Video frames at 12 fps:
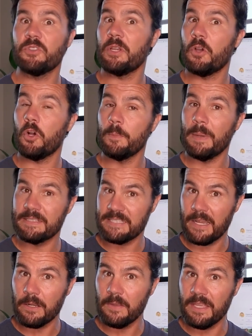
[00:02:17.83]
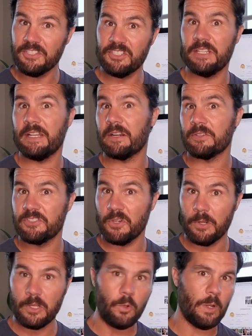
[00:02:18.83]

so I called my title agent in Arizona,